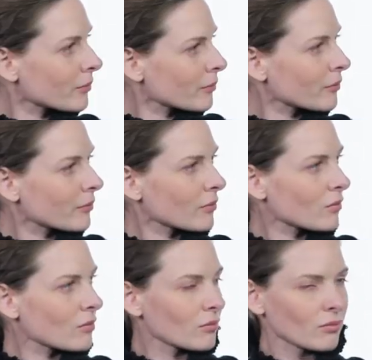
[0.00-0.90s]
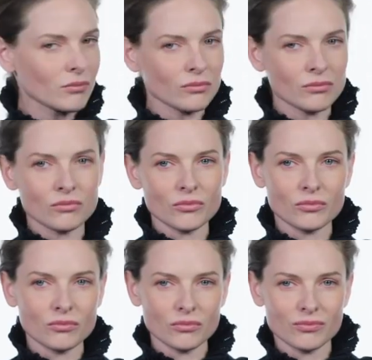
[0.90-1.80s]

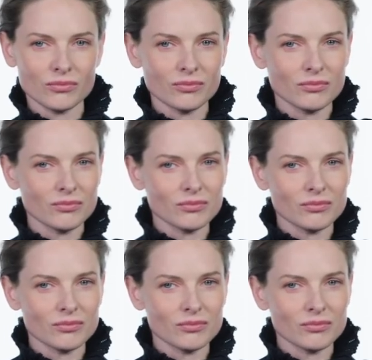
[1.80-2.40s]
(silent)